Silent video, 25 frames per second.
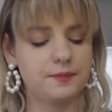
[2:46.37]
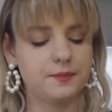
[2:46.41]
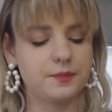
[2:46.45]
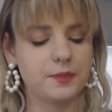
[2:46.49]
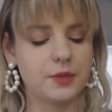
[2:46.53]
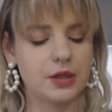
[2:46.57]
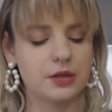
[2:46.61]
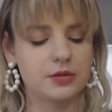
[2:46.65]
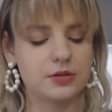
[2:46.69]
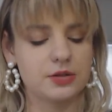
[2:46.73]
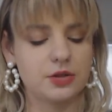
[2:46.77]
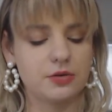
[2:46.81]

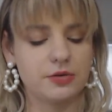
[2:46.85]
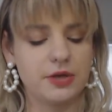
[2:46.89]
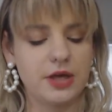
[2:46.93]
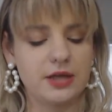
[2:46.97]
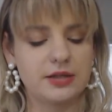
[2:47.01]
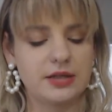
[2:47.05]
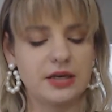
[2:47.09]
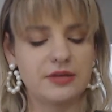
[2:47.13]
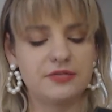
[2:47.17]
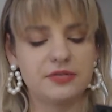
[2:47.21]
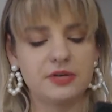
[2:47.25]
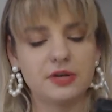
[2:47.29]
So yeah,
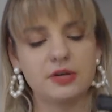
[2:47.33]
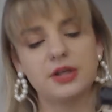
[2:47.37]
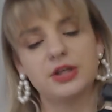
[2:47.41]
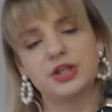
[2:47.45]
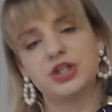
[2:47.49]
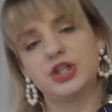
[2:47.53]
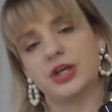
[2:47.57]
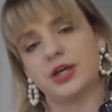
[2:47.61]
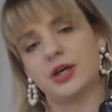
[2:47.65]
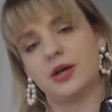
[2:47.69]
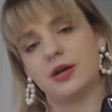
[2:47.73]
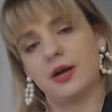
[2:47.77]
definitely
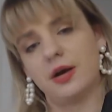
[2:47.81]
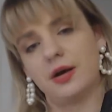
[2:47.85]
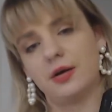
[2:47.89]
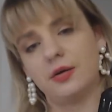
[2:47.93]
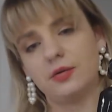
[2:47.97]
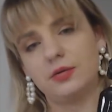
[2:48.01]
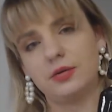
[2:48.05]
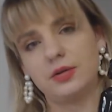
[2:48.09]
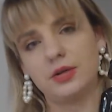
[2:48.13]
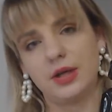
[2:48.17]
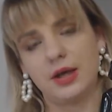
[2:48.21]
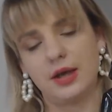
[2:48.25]
check it
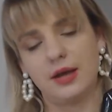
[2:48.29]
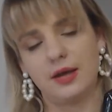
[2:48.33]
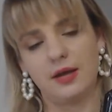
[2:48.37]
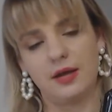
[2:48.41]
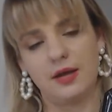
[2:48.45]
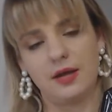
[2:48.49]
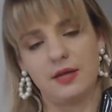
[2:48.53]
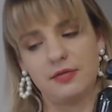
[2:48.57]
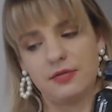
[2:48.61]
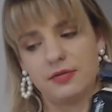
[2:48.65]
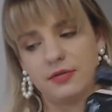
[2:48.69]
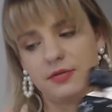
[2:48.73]
out.
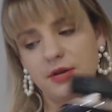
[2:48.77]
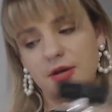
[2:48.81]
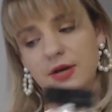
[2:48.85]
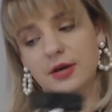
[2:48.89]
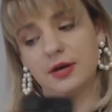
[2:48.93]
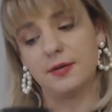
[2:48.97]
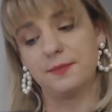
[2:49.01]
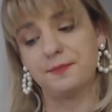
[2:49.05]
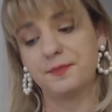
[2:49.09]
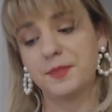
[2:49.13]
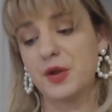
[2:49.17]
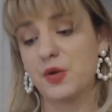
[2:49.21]
And
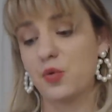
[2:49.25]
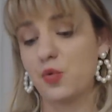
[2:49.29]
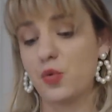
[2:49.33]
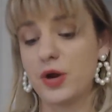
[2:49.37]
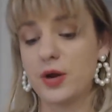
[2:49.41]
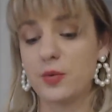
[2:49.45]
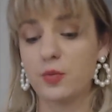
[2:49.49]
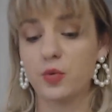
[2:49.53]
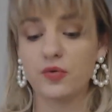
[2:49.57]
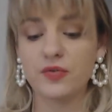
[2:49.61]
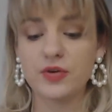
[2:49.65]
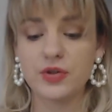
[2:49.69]
we
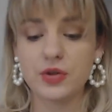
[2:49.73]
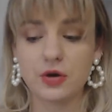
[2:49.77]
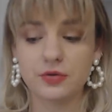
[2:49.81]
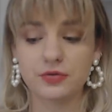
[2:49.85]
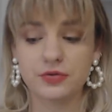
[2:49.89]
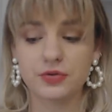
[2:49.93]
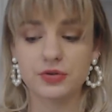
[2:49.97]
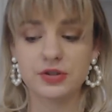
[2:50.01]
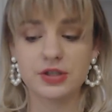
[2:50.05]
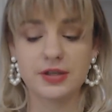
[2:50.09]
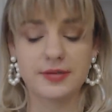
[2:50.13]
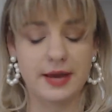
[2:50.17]
are moving on
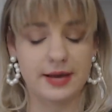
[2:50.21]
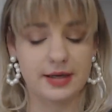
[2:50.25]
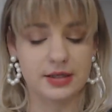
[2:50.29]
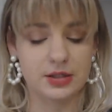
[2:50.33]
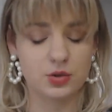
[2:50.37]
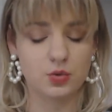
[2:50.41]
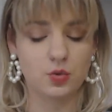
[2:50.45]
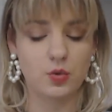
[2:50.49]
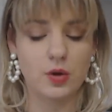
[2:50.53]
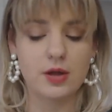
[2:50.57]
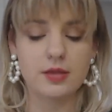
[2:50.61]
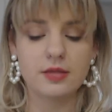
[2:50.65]
to the
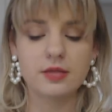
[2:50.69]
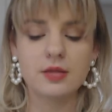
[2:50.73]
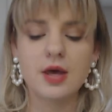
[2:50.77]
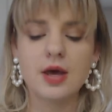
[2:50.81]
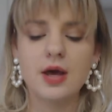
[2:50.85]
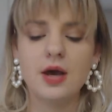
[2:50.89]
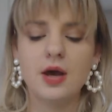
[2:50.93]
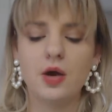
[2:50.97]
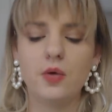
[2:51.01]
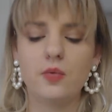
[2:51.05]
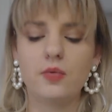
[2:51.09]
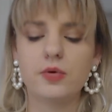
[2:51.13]
next one,
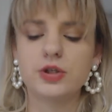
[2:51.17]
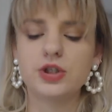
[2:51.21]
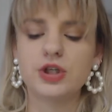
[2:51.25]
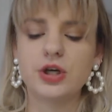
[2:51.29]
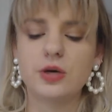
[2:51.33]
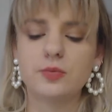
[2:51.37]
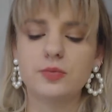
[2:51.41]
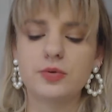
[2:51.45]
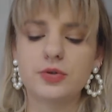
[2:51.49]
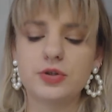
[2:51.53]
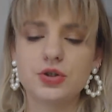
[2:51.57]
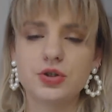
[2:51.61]
which
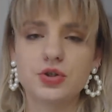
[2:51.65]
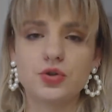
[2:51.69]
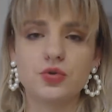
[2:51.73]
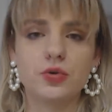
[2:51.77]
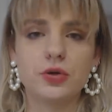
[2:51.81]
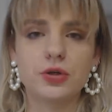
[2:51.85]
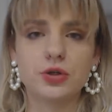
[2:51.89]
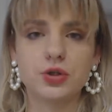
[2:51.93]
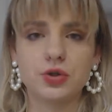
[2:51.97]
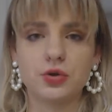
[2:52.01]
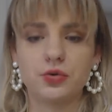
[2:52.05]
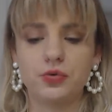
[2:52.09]
I'm pretty sure
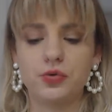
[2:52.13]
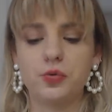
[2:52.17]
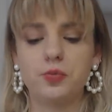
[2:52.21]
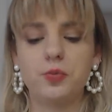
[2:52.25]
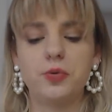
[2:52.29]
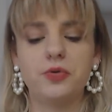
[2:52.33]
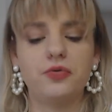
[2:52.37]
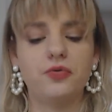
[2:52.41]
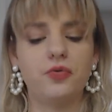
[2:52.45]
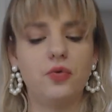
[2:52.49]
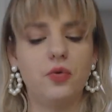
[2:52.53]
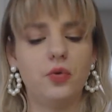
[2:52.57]
I showed you
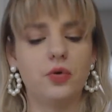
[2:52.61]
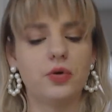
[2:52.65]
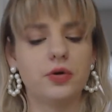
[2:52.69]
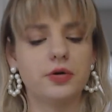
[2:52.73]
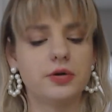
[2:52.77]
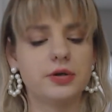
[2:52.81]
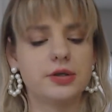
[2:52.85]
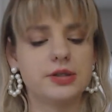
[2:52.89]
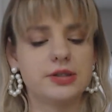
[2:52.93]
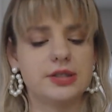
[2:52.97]
before.